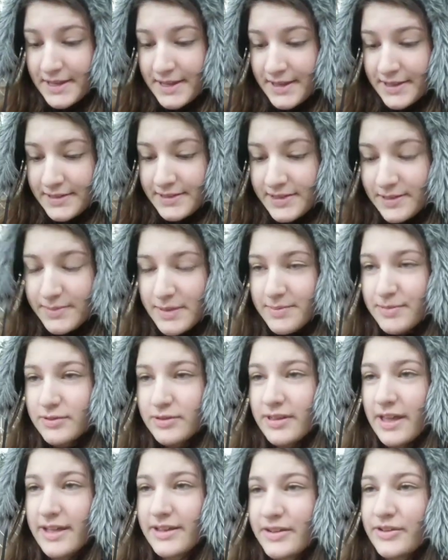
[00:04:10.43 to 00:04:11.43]
Some people
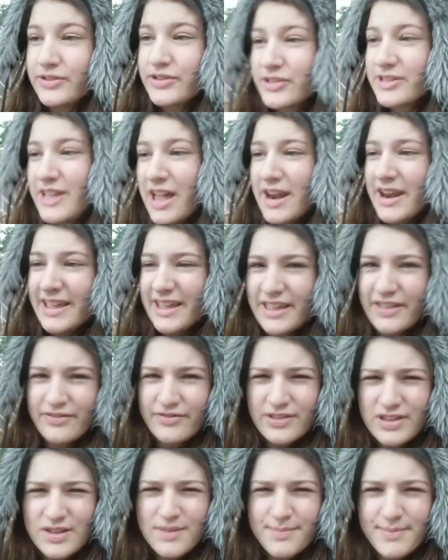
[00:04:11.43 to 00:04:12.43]
that you're just kind of
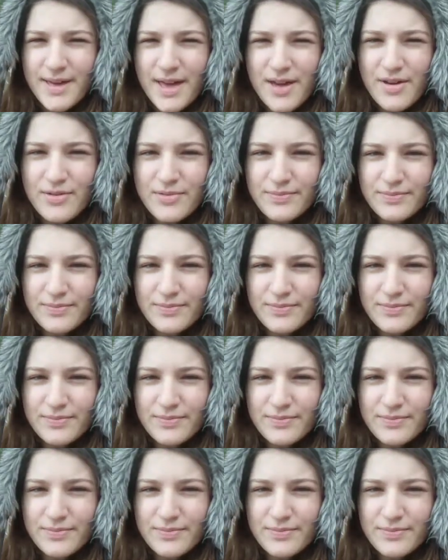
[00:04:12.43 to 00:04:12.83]
iffy about,